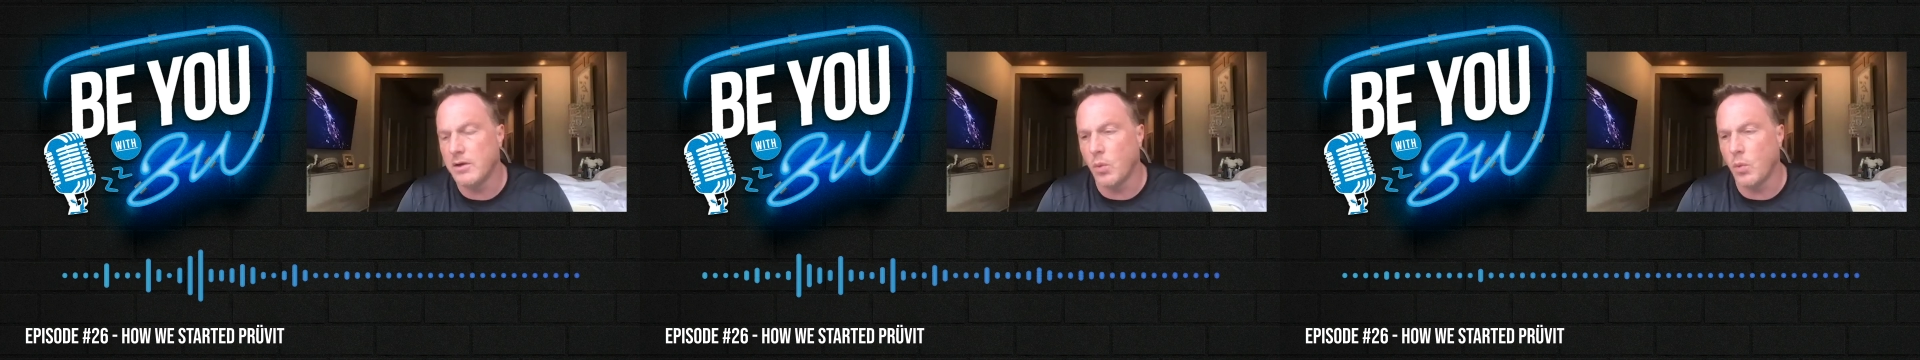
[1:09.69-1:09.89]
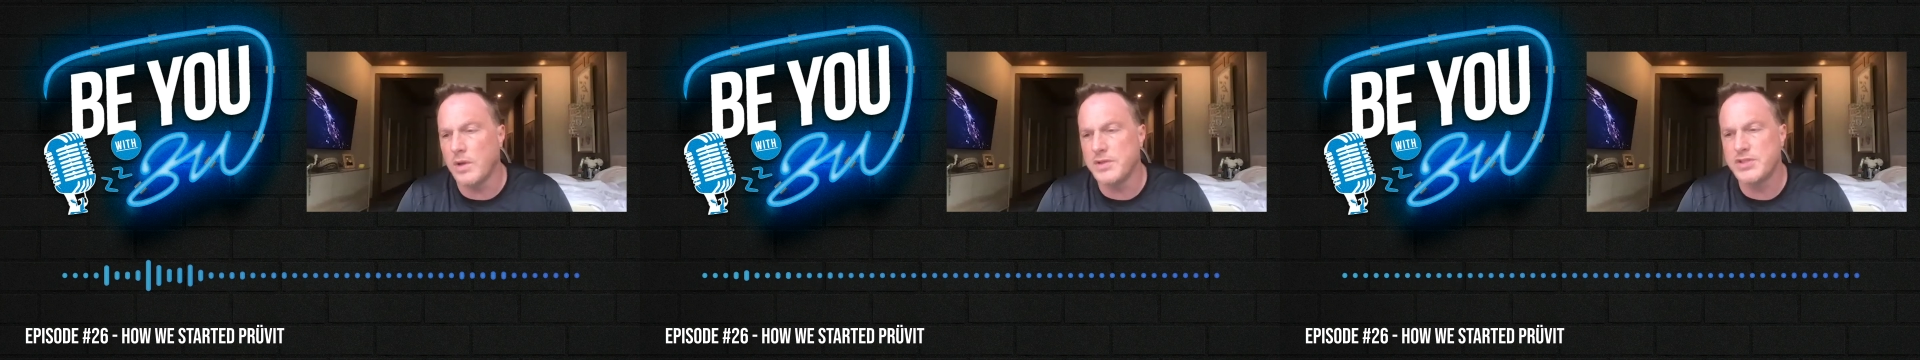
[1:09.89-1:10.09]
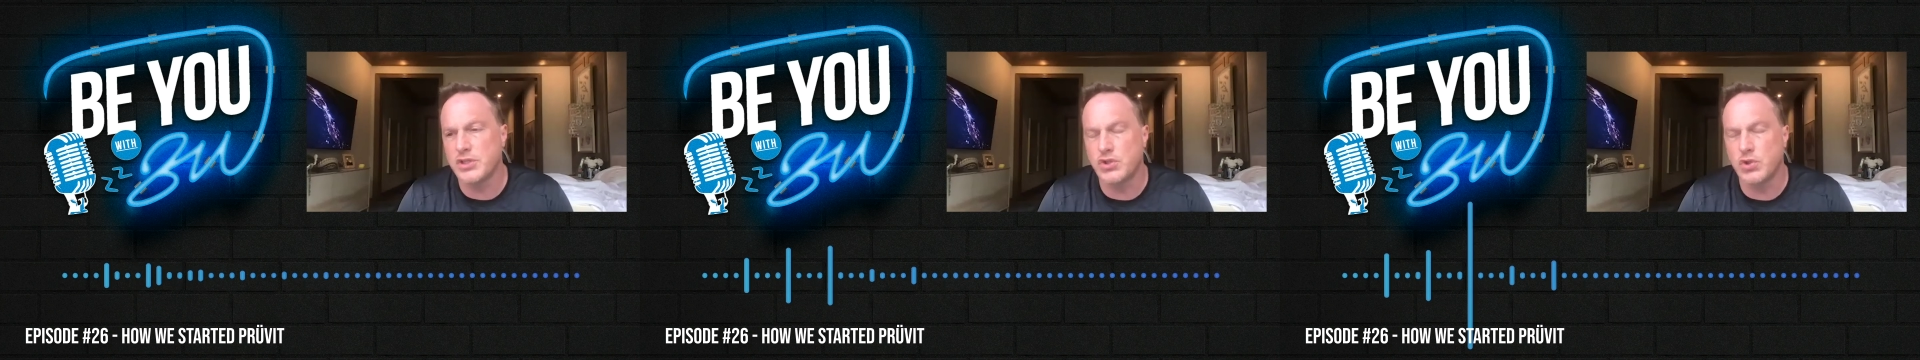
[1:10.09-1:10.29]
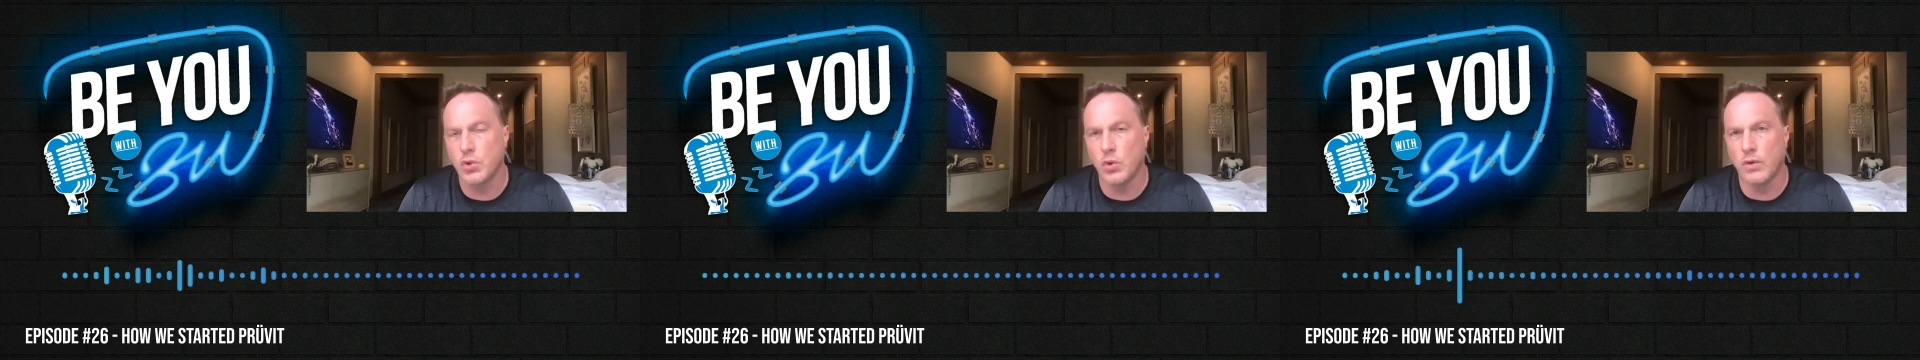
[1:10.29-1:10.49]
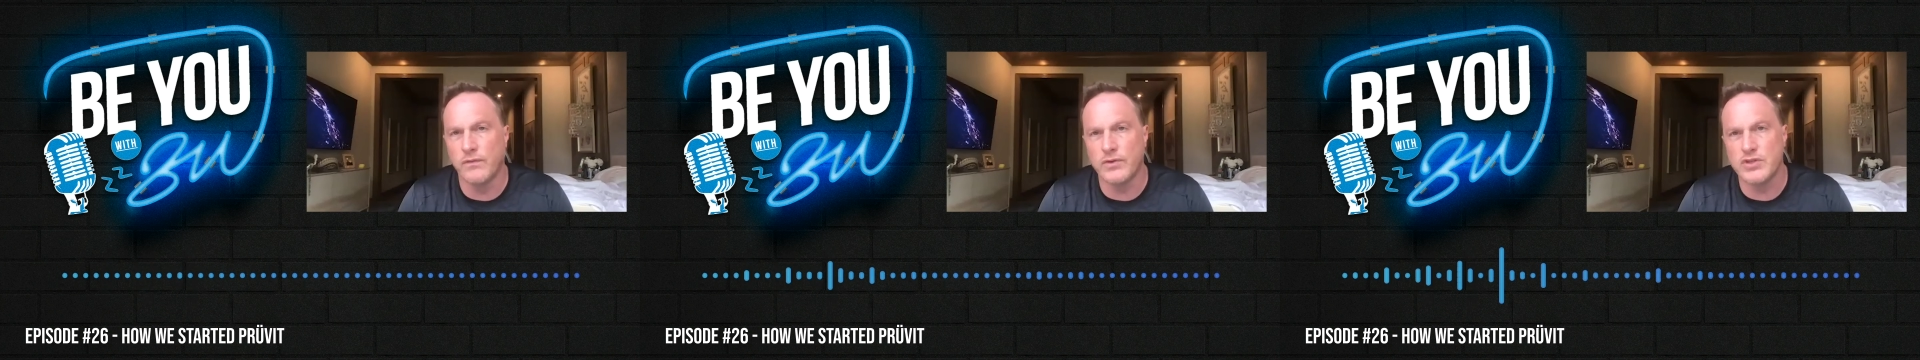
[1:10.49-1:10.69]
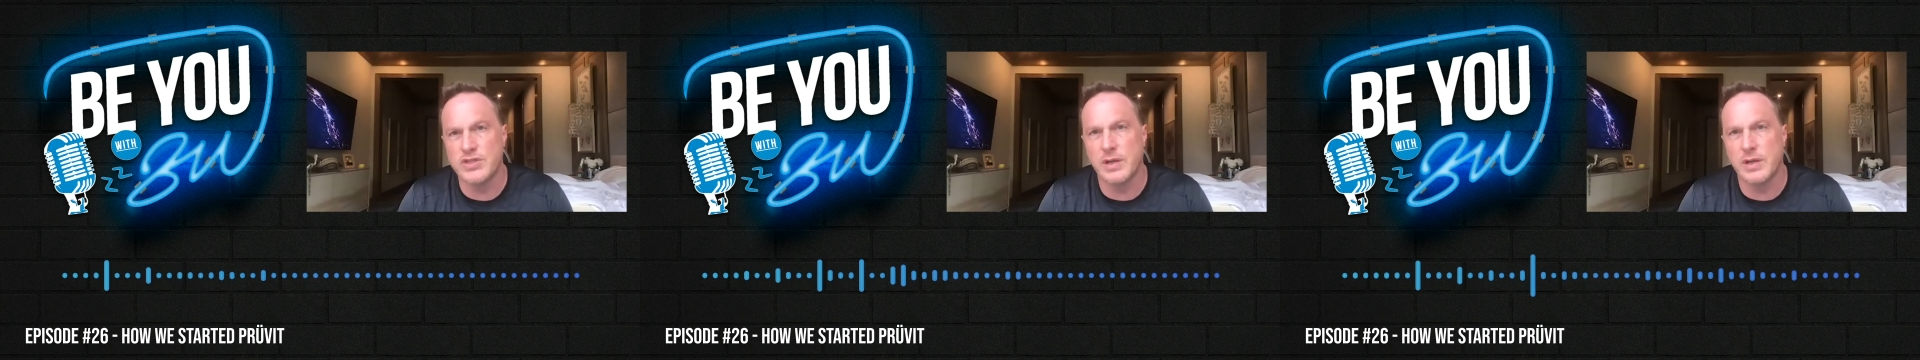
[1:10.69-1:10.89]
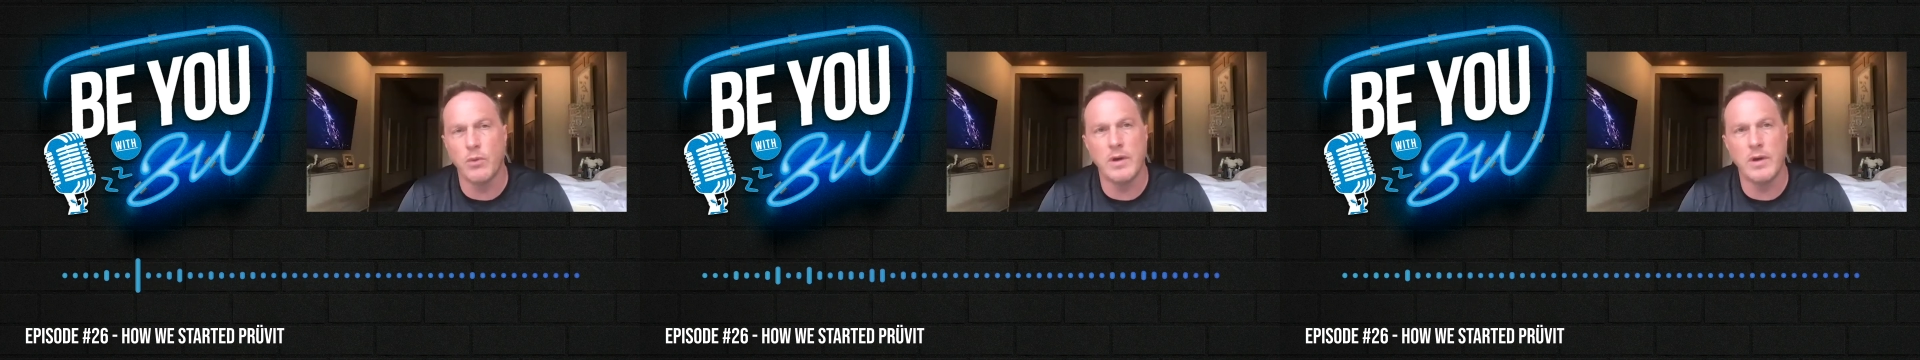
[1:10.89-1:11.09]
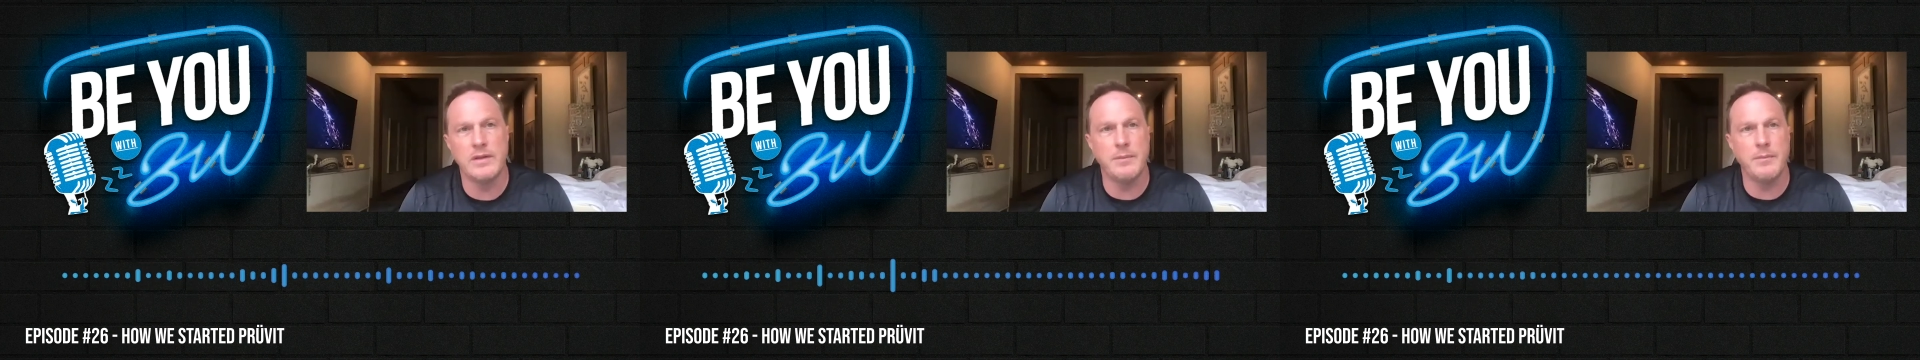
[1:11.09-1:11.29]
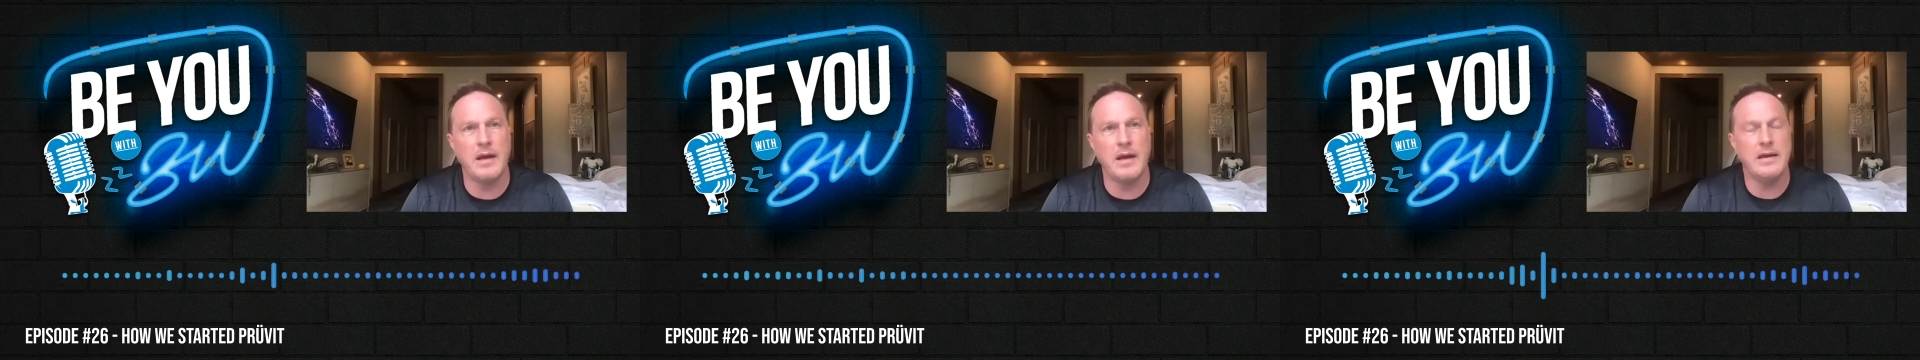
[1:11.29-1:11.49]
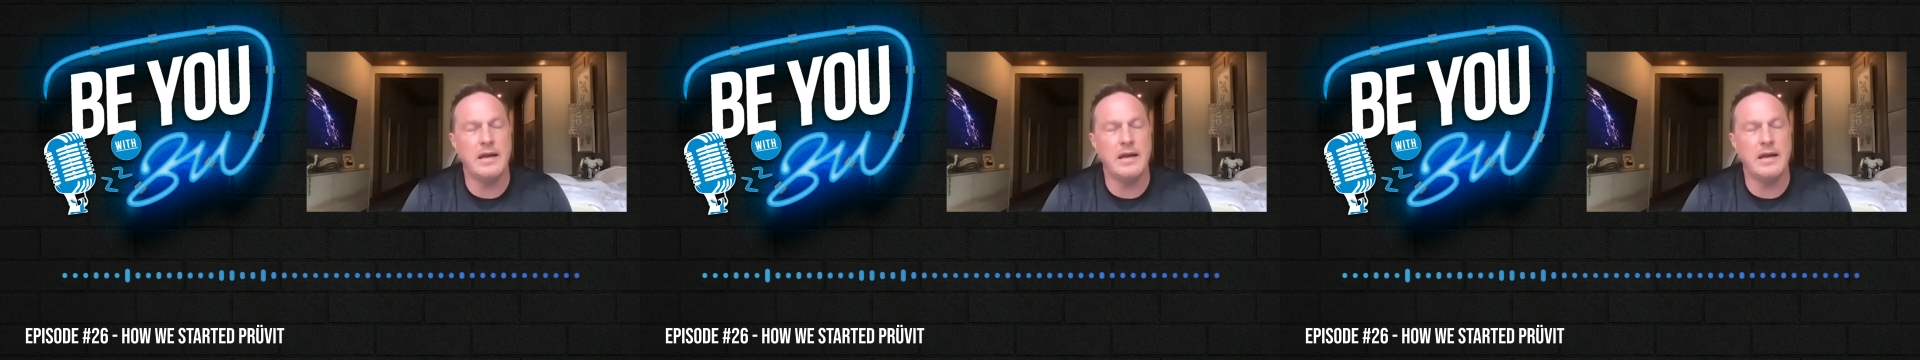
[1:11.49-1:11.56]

what's a tool for someone that might